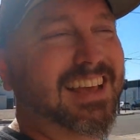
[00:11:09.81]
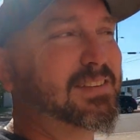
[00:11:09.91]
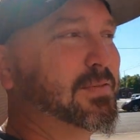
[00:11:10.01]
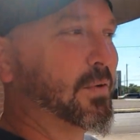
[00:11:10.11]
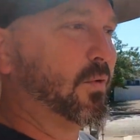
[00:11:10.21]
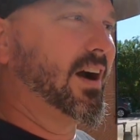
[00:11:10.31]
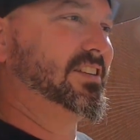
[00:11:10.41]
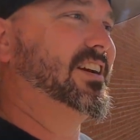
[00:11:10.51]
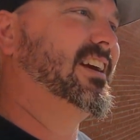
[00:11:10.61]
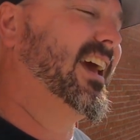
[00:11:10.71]
Thanks for
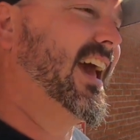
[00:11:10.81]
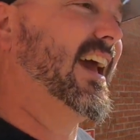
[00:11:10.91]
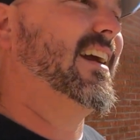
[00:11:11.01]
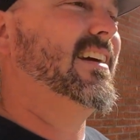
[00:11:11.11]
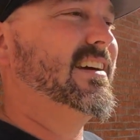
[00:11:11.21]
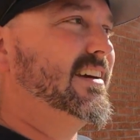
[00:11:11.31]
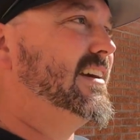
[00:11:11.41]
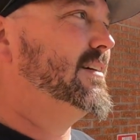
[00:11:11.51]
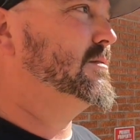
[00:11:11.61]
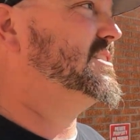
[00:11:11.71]
watching, gang.
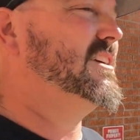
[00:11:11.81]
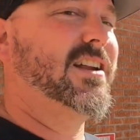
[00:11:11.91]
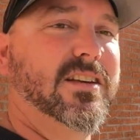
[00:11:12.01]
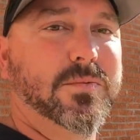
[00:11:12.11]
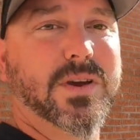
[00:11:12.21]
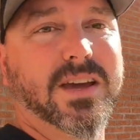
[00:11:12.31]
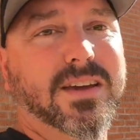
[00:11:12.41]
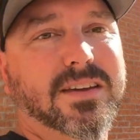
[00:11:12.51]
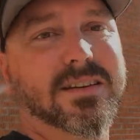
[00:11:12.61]
We'll see you next week.